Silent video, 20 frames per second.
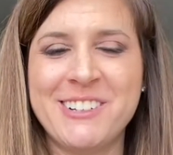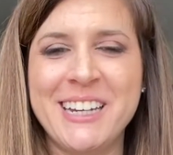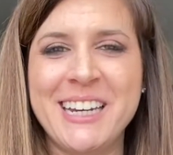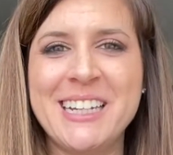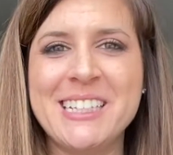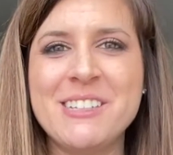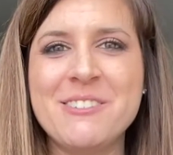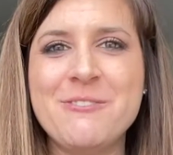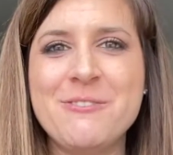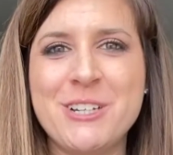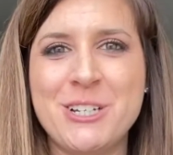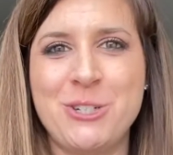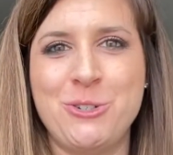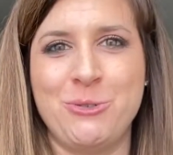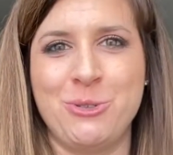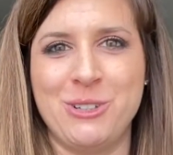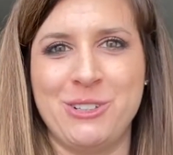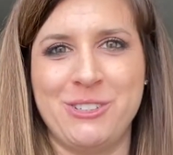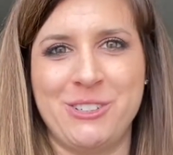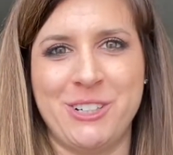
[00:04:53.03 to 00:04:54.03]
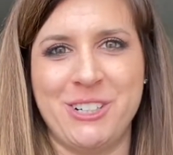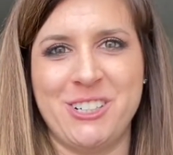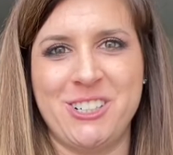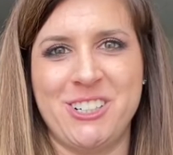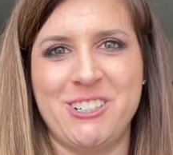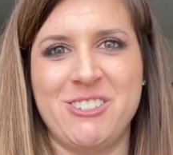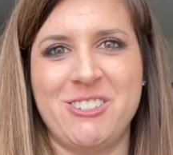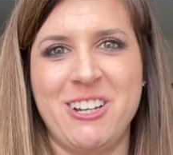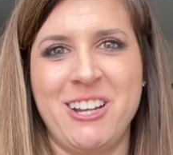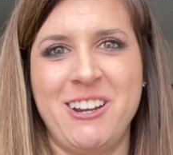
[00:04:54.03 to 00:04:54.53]
It is a visual search
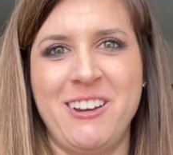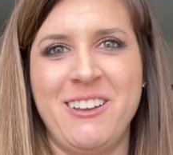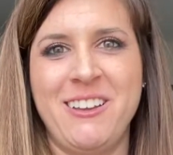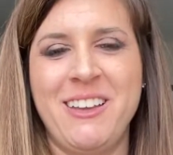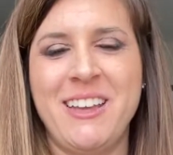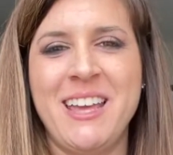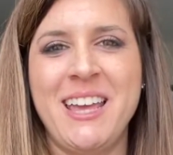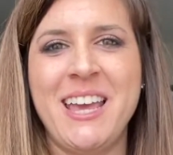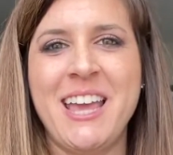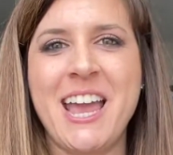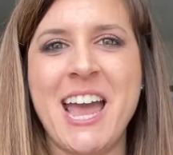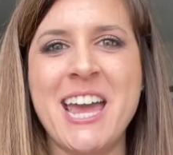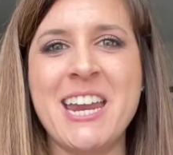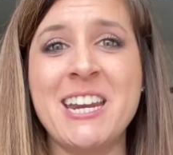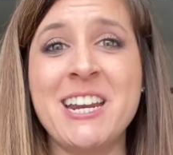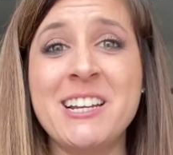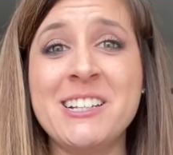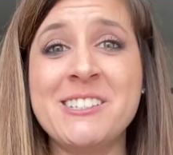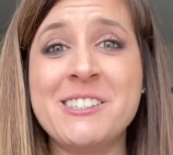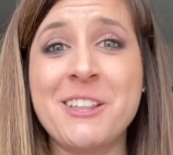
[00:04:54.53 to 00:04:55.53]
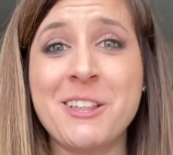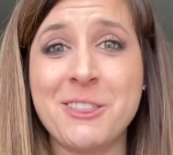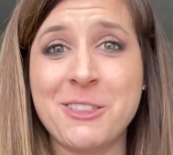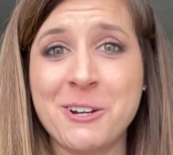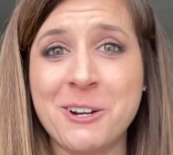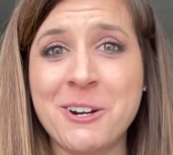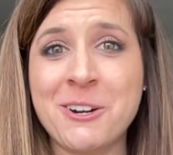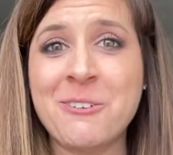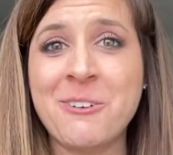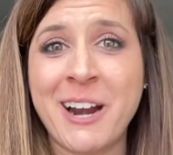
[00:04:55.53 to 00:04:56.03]
engine, and it is the
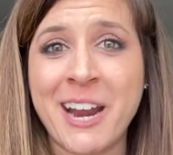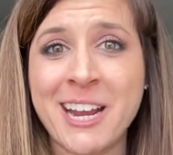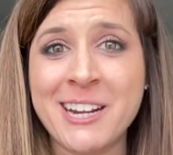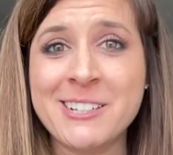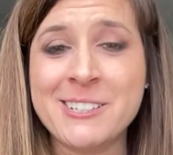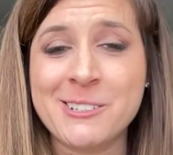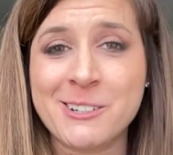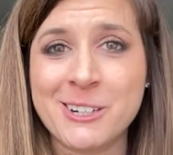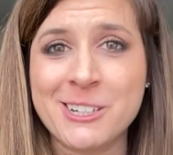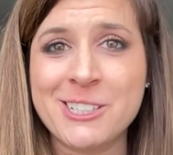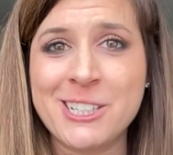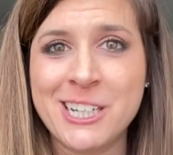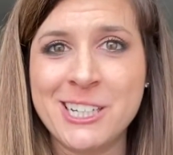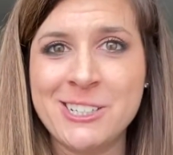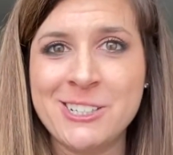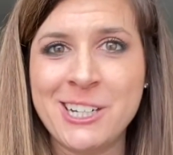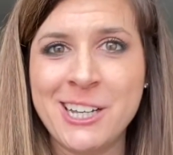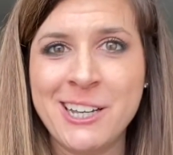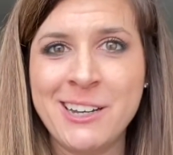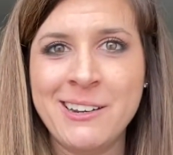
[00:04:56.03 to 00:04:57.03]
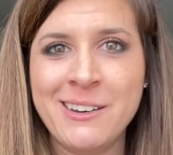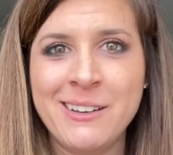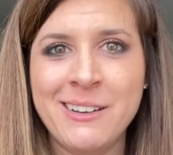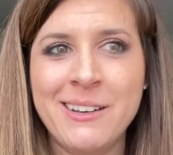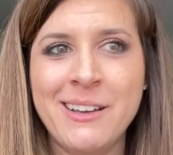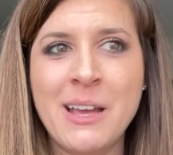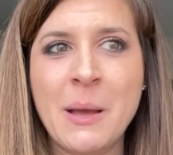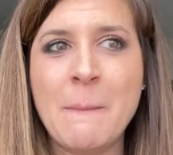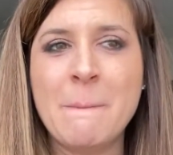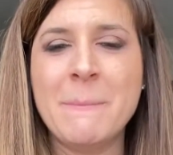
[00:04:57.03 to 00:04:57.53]
third ranked search engine
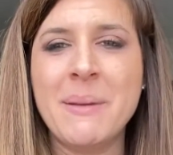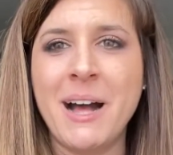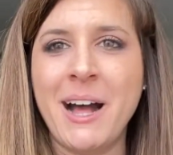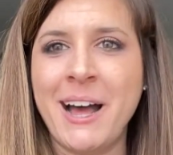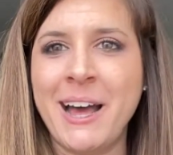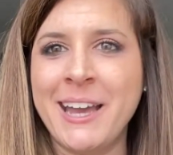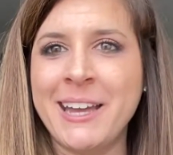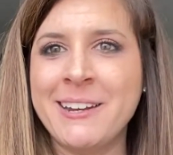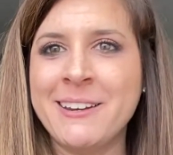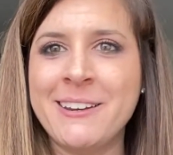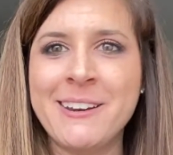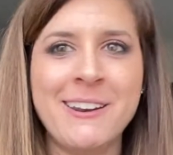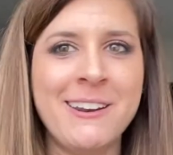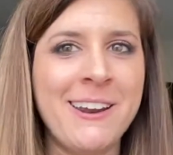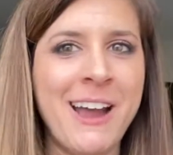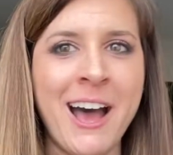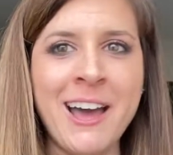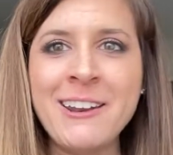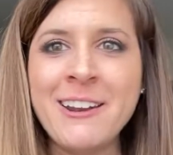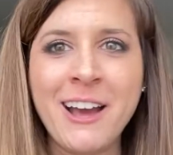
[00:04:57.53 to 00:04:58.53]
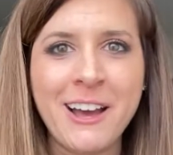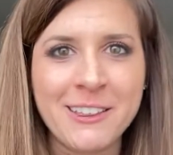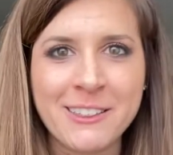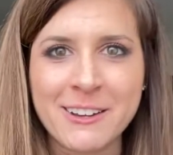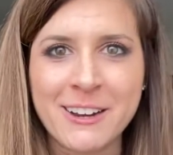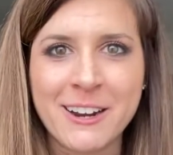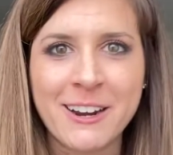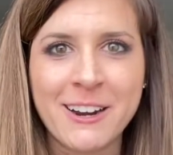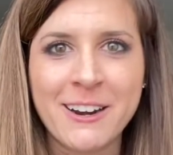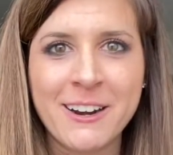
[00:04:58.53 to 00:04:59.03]
behind none
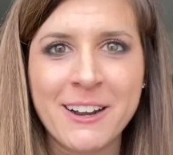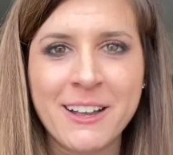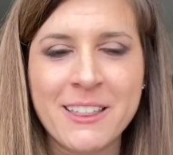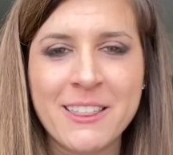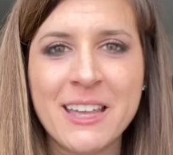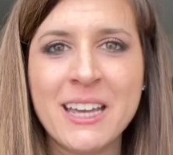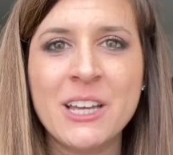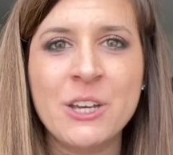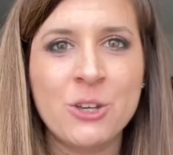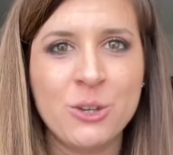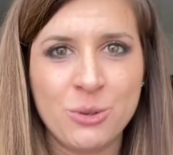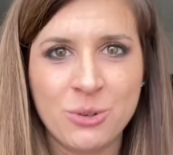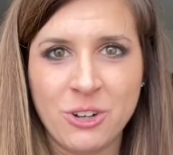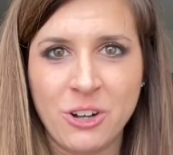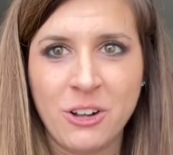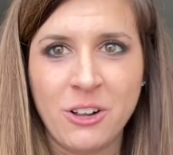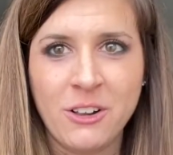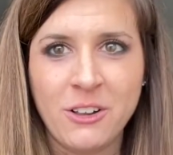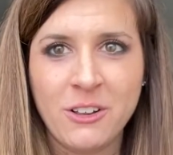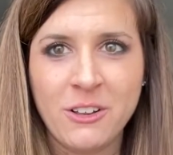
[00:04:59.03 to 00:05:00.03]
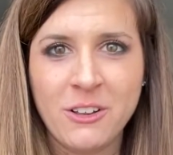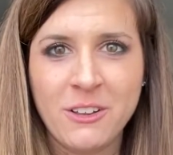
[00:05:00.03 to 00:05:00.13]
other than Google